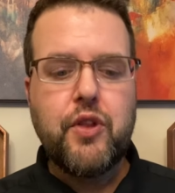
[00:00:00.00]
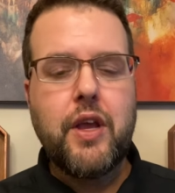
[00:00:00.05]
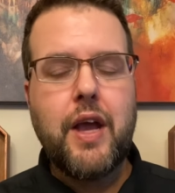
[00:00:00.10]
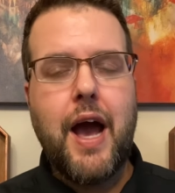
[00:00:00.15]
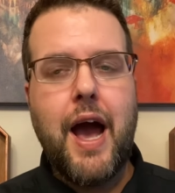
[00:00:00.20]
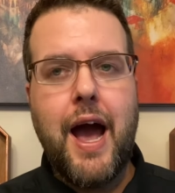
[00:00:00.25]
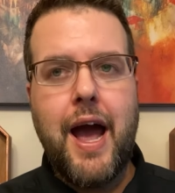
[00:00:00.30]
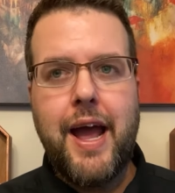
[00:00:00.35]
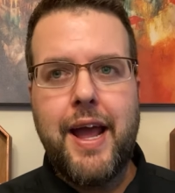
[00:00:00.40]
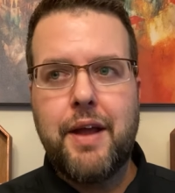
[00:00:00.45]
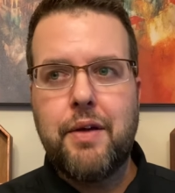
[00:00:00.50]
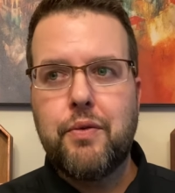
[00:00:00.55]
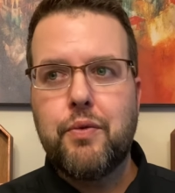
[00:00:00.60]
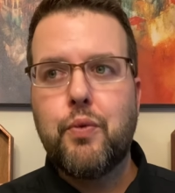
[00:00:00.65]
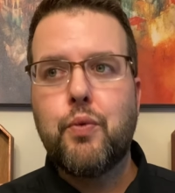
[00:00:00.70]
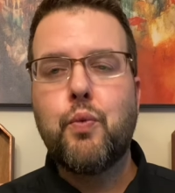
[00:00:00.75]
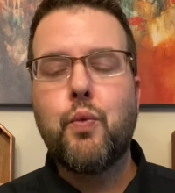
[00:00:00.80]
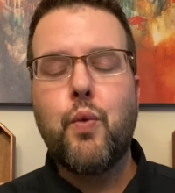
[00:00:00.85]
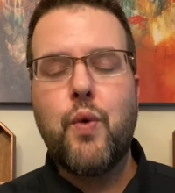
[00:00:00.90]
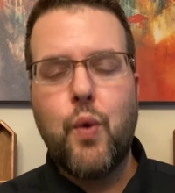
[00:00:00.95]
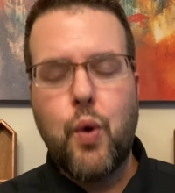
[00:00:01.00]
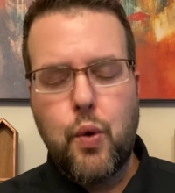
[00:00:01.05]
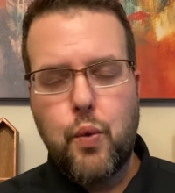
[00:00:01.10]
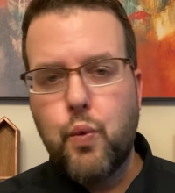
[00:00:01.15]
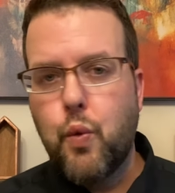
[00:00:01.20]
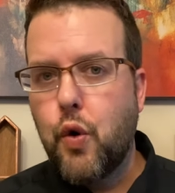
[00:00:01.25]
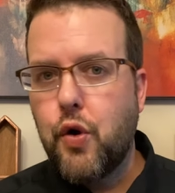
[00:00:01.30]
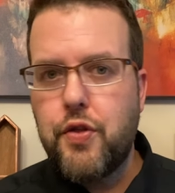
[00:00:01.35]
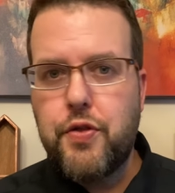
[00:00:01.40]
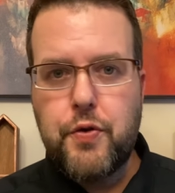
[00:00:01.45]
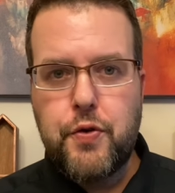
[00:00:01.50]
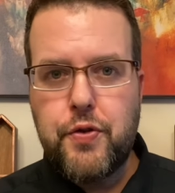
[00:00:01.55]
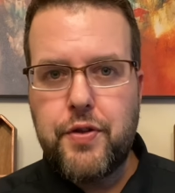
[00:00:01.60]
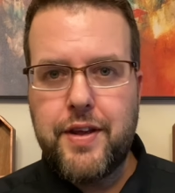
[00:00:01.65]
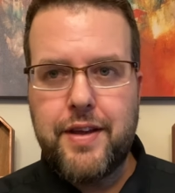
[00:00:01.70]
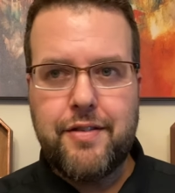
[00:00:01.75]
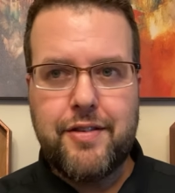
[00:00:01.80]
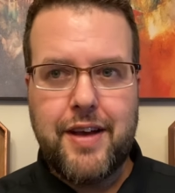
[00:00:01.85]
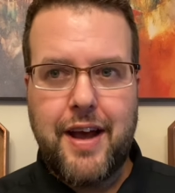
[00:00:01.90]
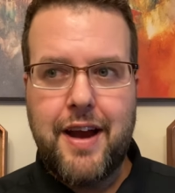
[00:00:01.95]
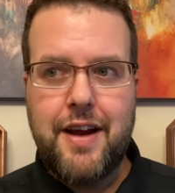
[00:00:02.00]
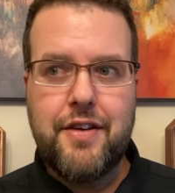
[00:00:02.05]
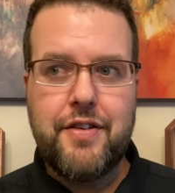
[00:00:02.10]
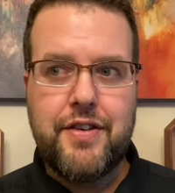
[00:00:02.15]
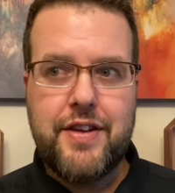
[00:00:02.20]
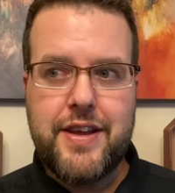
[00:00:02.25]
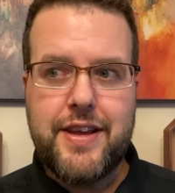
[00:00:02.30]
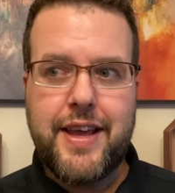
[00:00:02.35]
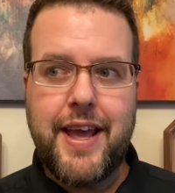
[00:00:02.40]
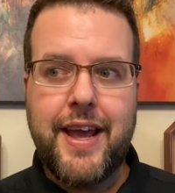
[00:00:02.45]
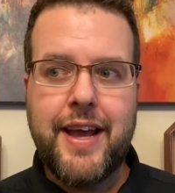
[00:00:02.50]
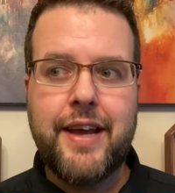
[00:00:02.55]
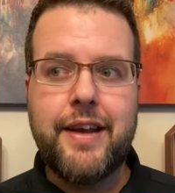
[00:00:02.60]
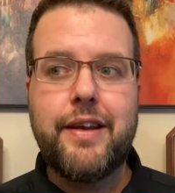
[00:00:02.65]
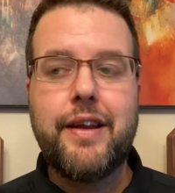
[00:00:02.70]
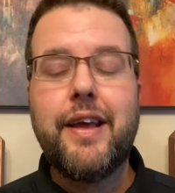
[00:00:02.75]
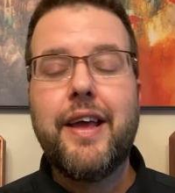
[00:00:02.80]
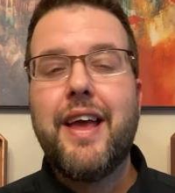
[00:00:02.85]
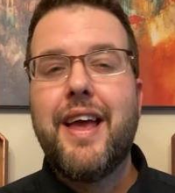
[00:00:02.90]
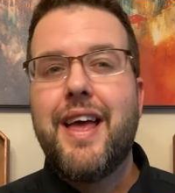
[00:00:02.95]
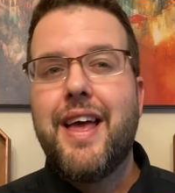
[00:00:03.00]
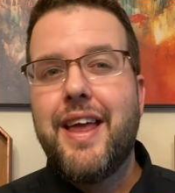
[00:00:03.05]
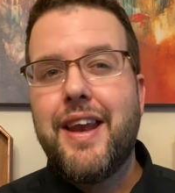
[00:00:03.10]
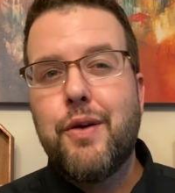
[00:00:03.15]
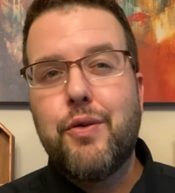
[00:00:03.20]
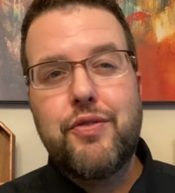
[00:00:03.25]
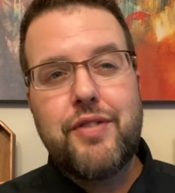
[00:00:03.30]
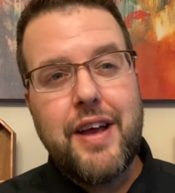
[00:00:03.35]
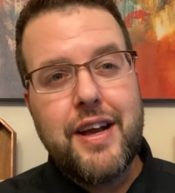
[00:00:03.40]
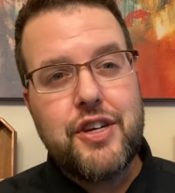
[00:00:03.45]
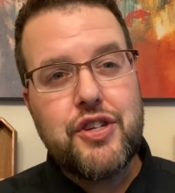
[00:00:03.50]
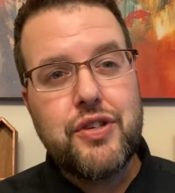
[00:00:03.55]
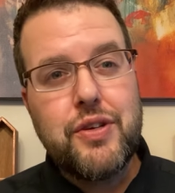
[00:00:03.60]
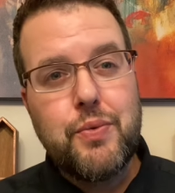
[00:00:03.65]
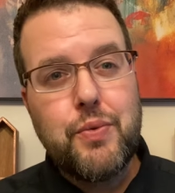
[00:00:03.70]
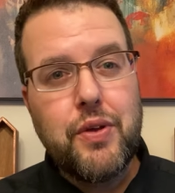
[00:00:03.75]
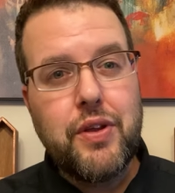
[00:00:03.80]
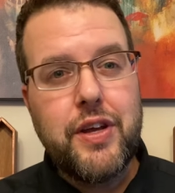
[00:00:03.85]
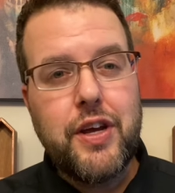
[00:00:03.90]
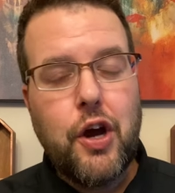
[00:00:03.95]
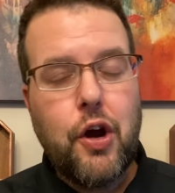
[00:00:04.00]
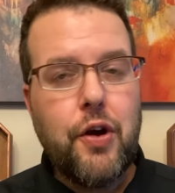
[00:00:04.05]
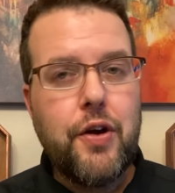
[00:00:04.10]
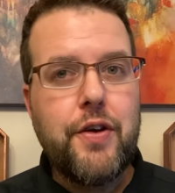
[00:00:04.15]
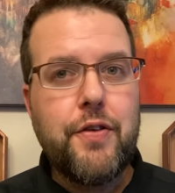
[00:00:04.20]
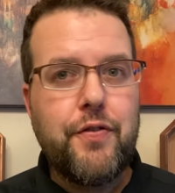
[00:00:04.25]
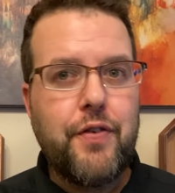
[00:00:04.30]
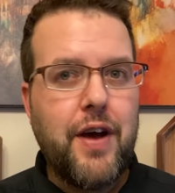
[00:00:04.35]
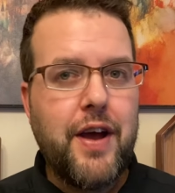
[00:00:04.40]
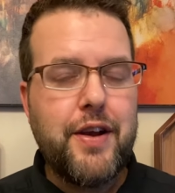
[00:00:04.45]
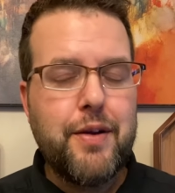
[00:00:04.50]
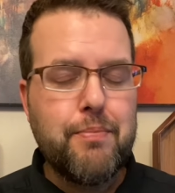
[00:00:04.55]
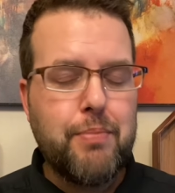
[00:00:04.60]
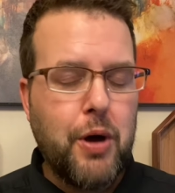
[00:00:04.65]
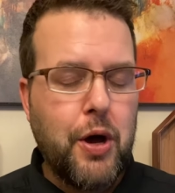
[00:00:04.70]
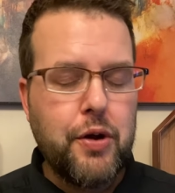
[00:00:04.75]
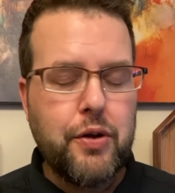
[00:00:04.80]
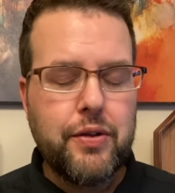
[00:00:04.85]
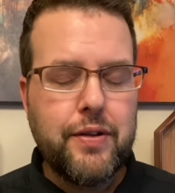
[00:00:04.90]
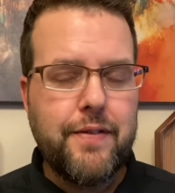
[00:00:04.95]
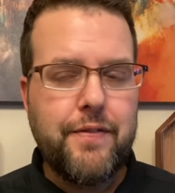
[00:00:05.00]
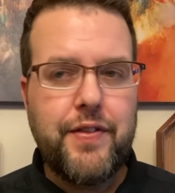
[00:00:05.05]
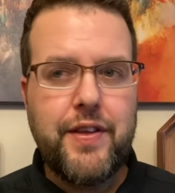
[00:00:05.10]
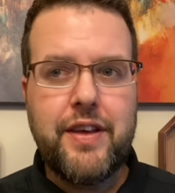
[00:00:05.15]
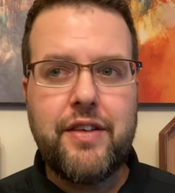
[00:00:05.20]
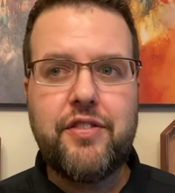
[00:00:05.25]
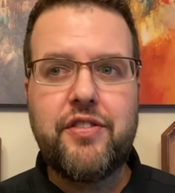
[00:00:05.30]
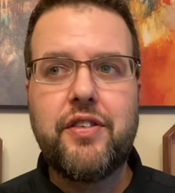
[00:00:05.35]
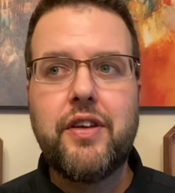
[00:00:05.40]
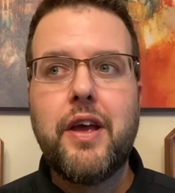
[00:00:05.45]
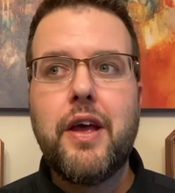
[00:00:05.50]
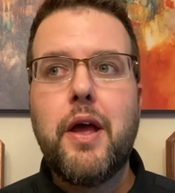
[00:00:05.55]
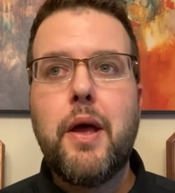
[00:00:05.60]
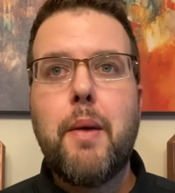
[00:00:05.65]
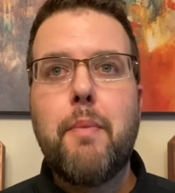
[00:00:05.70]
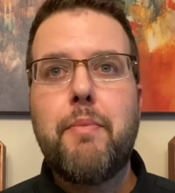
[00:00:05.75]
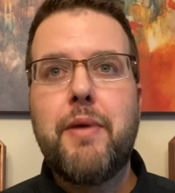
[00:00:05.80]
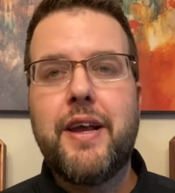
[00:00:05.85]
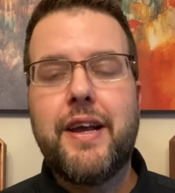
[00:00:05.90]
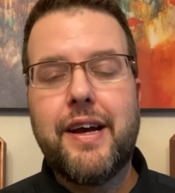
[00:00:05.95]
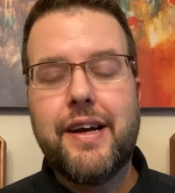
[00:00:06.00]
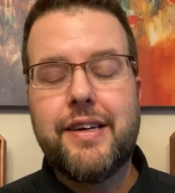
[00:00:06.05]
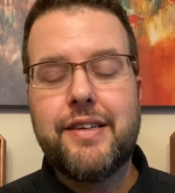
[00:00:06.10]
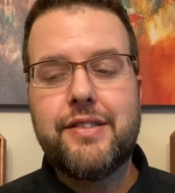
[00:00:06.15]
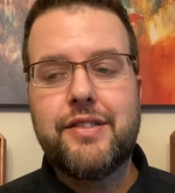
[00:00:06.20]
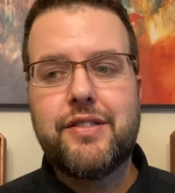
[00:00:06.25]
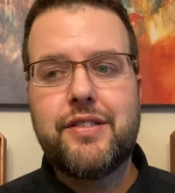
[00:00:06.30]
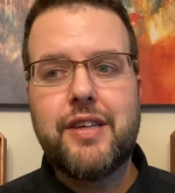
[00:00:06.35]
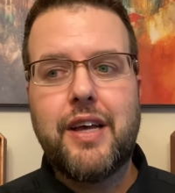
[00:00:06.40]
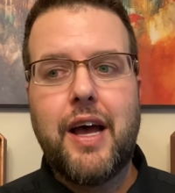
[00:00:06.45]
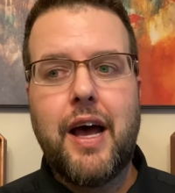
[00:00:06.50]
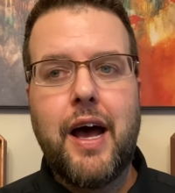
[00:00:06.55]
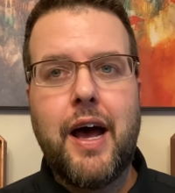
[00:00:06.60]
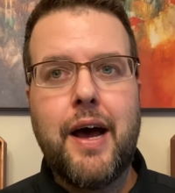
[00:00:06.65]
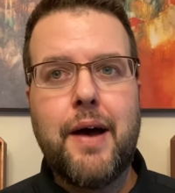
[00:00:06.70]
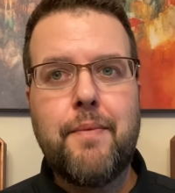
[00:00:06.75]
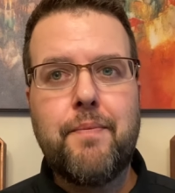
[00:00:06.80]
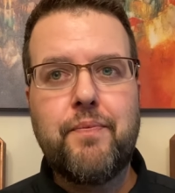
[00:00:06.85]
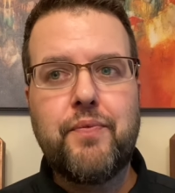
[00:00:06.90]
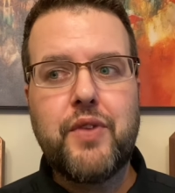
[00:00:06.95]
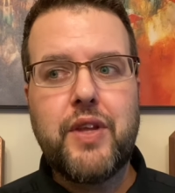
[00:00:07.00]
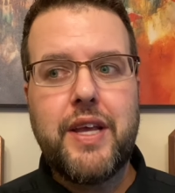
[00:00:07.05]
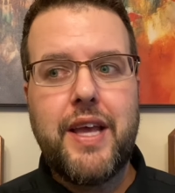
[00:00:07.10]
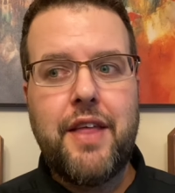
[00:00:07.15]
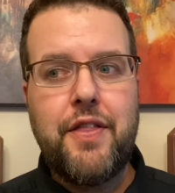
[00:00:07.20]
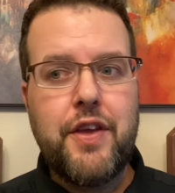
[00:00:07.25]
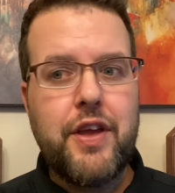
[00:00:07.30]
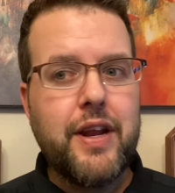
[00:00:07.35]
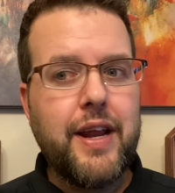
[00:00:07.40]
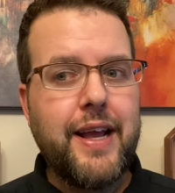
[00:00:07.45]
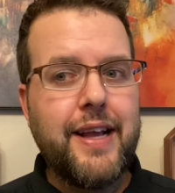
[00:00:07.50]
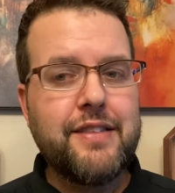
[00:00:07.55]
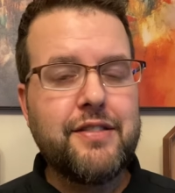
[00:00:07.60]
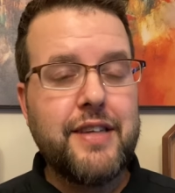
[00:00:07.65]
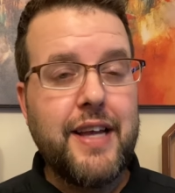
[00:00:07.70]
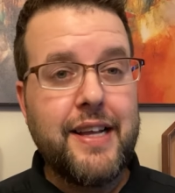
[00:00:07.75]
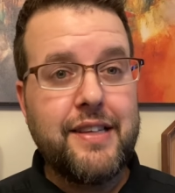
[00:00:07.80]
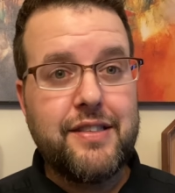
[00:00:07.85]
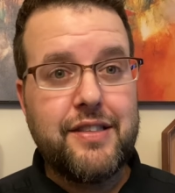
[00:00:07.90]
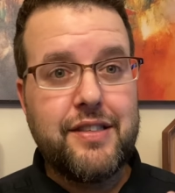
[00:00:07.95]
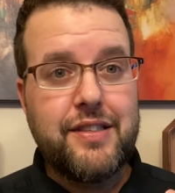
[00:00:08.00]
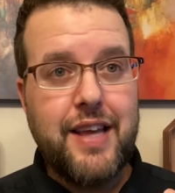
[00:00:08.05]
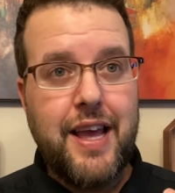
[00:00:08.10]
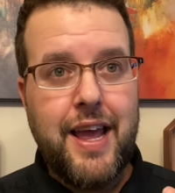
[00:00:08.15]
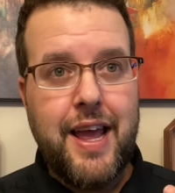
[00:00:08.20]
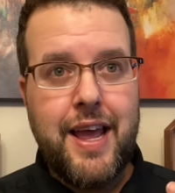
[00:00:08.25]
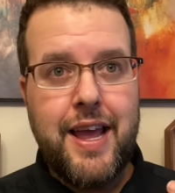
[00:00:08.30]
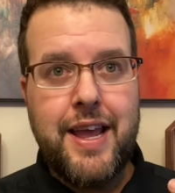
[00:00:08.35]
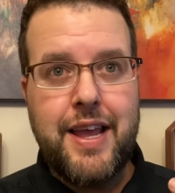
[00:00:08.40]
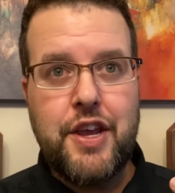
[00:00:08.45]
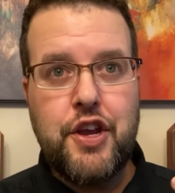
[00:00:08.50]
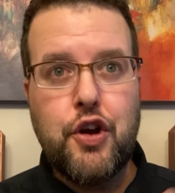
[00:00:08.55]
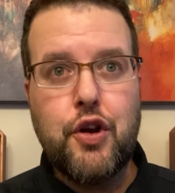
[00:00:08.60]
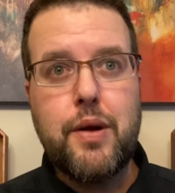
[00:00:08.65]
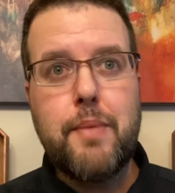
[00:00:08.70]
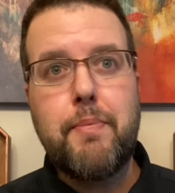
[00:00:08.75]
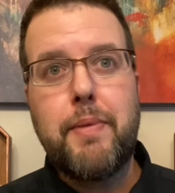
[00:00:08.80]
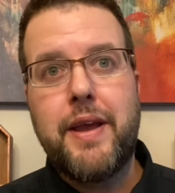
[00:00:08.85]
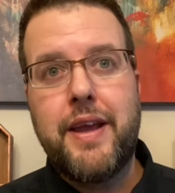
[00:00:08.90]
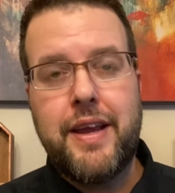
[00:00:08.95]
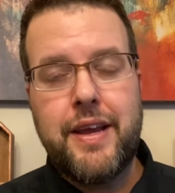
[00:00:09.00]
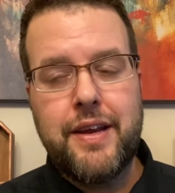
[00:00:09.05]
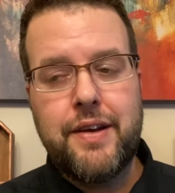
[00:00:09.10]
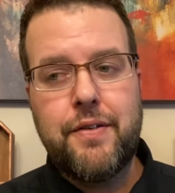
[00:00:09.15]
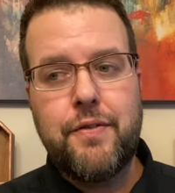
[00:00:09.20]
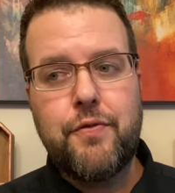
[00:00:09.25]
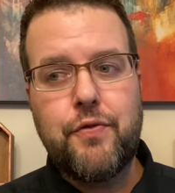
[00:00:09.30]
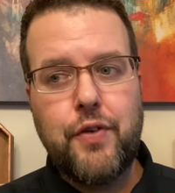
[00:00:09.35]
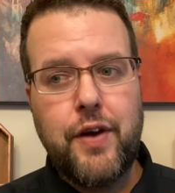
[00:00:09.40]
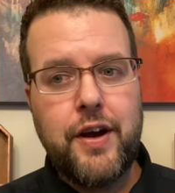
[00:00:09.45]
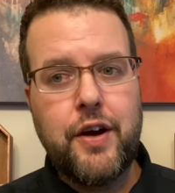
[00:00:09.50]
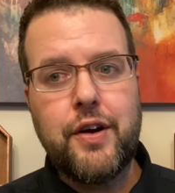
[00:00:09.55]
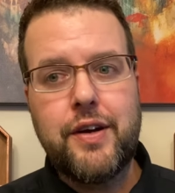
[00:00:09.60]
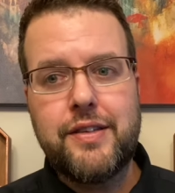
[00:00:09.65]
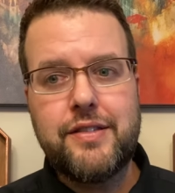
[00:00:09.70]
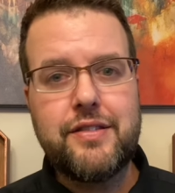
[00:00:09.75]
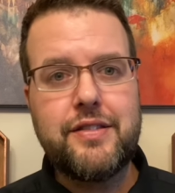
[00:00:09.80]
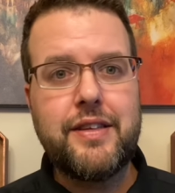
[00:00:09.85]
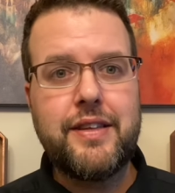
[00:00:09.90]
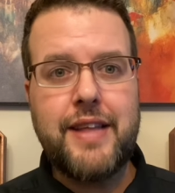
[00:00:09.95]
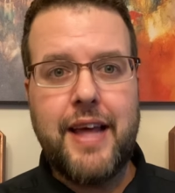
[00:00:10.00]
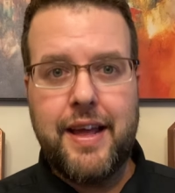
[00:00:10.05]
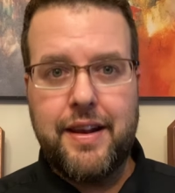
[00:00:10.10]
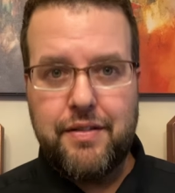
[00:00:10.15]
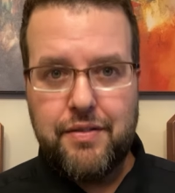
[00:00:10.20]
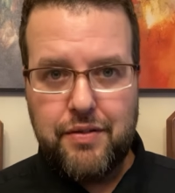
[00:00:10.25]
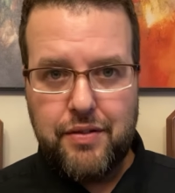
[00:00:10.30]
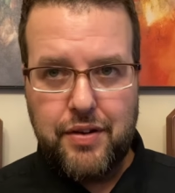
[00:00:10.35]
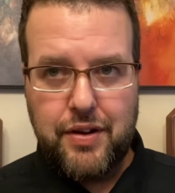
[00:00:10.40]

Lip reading: I wore through the entire decant and it was actually really hard to find a bottle of this because in the United States, it's a European fragrance that